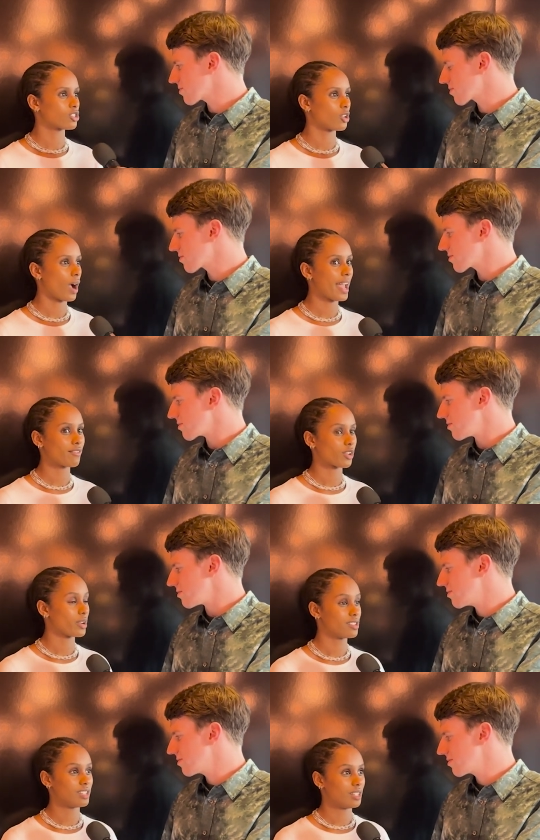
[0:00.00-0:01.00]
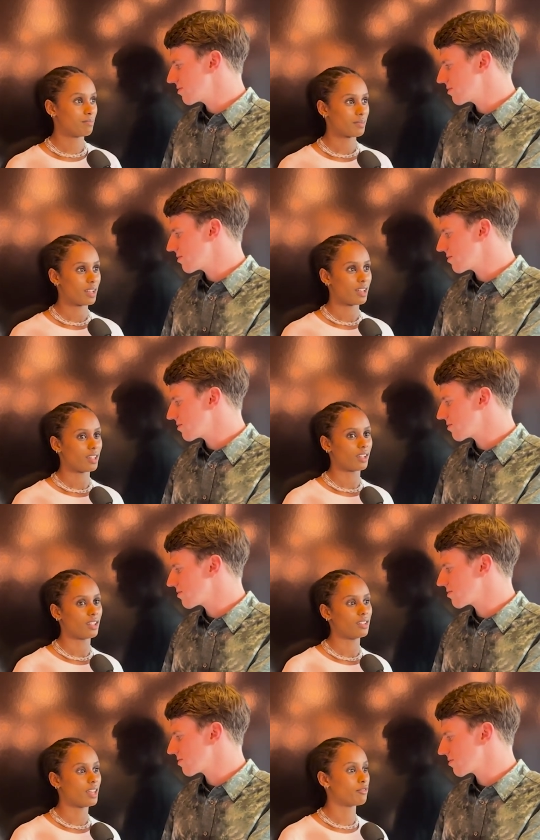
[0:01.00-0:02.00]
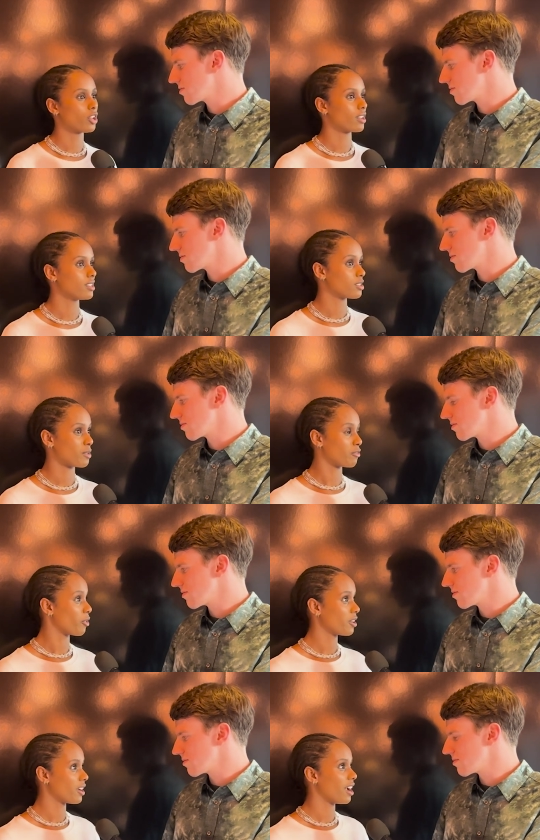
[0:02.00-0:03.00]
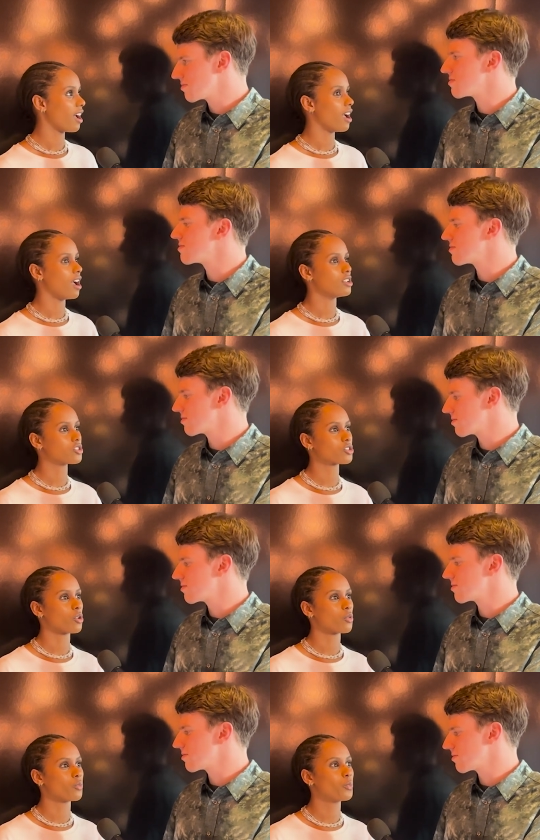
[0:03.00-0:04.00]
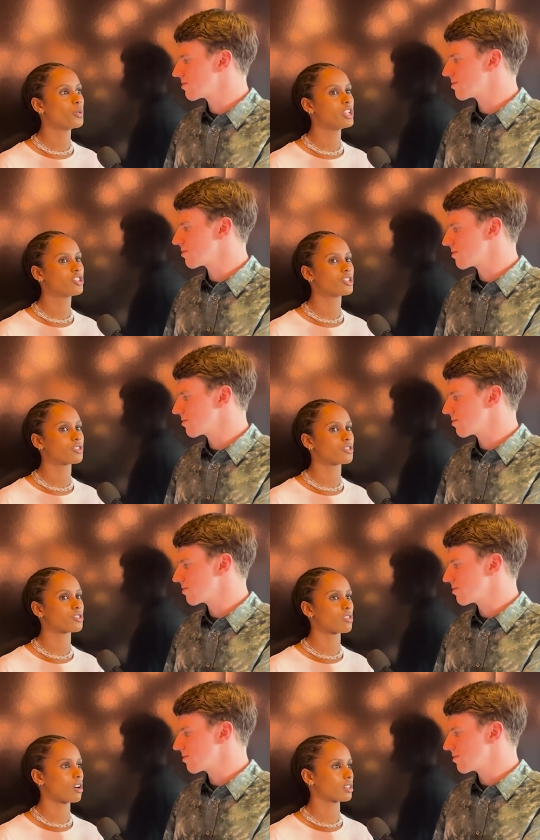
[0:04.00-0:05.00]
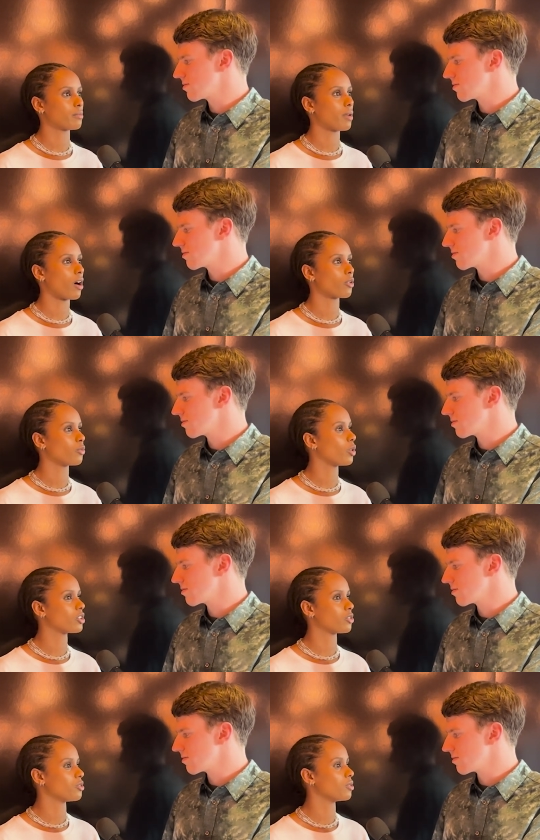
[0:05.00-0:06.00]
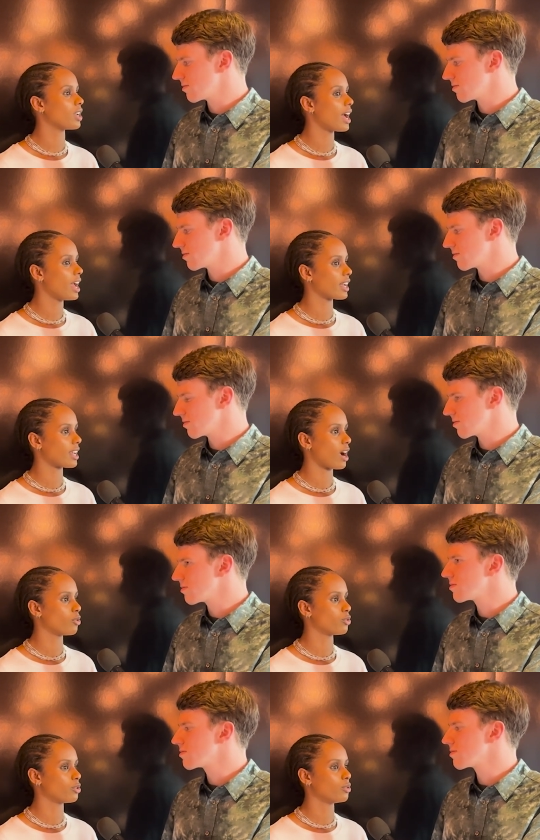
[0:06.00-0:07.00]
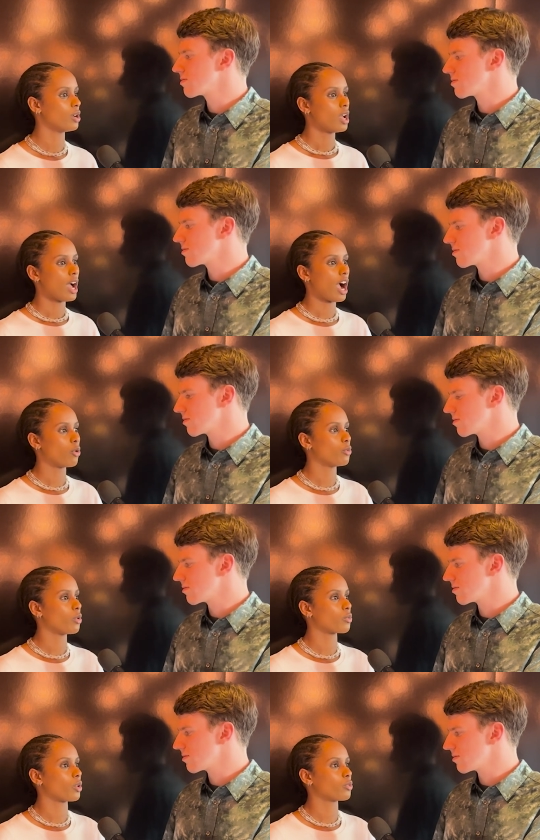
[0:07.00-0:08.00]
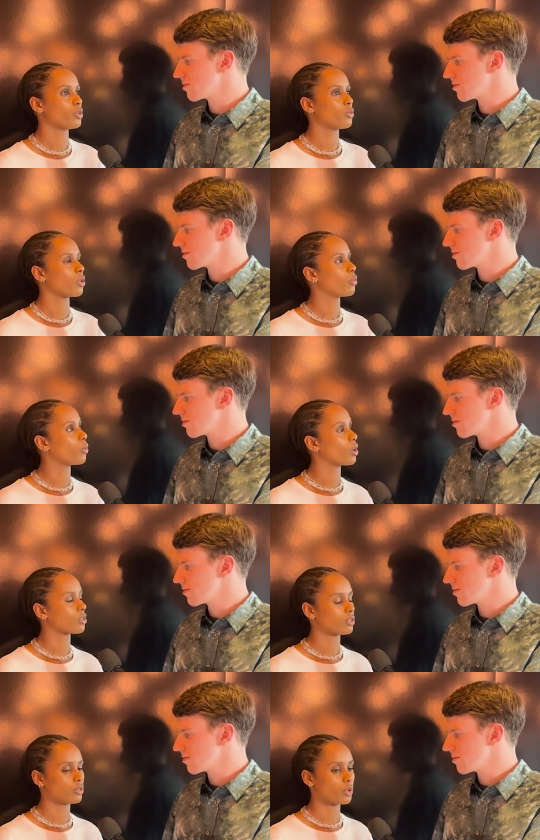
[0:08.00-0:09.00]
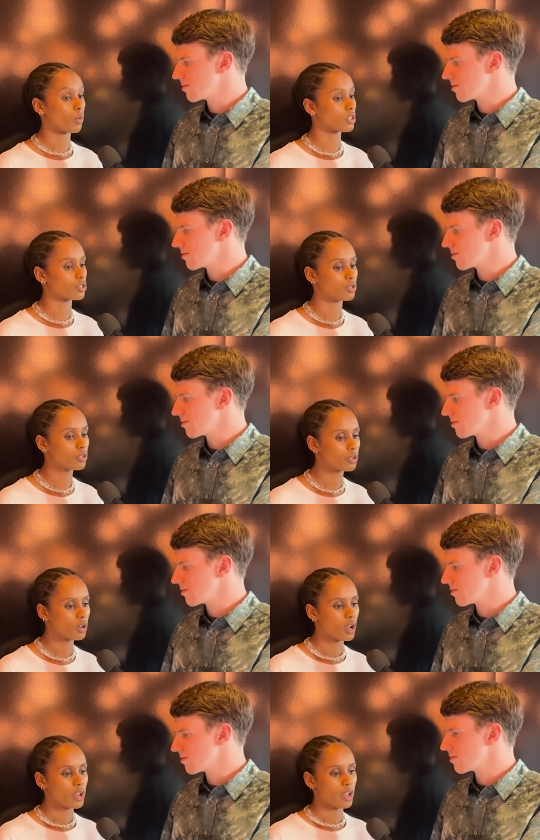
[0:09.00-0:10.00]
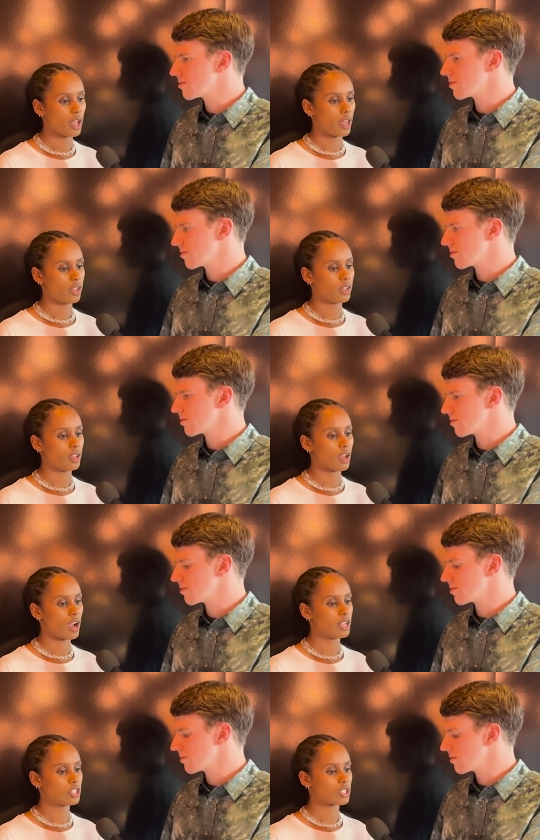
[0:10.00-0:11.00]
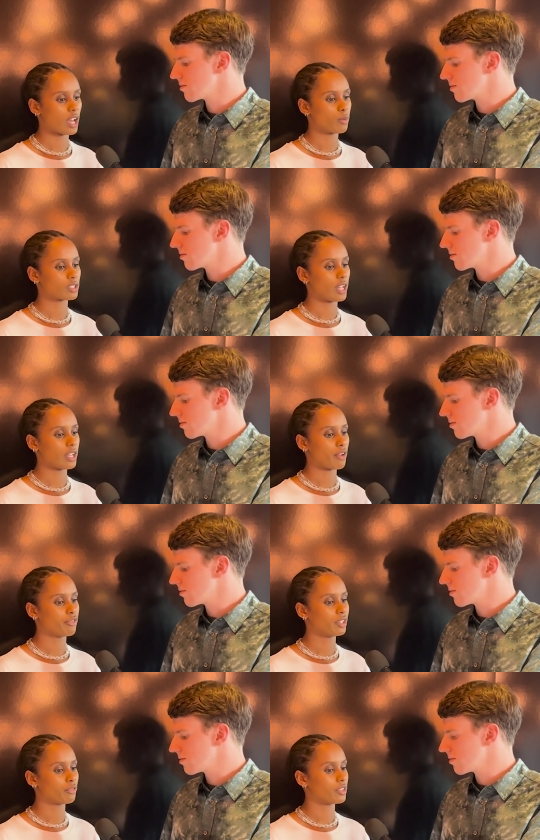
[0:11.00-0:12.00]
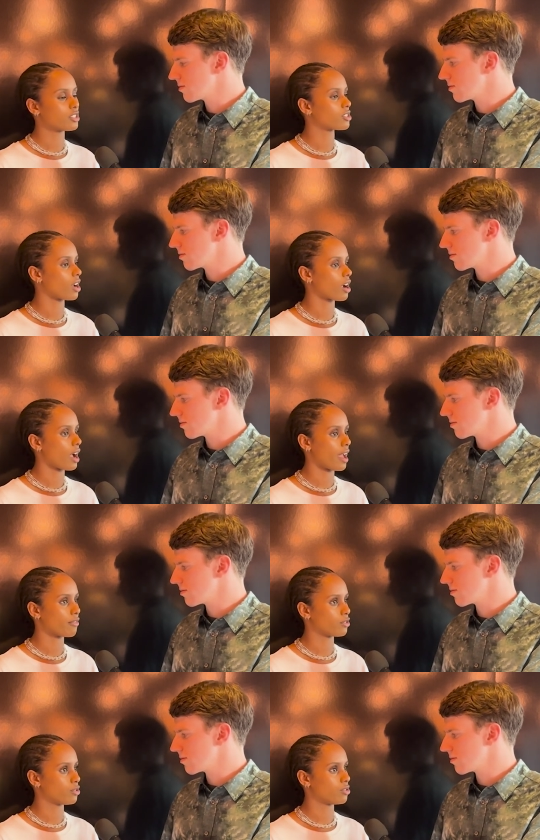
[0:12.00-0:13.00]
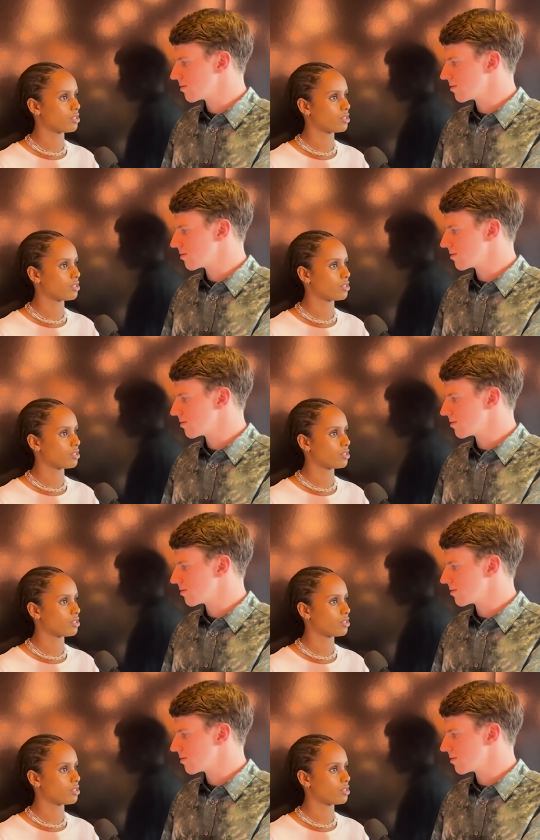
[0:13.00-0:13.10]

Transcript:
Speaker 1: so I have a great team, and uh, they've done this before. Uh, so we just talked about what do you like and how do you how what what we want what, what do we want to do, and uh, I just I was like I feel for this song I have to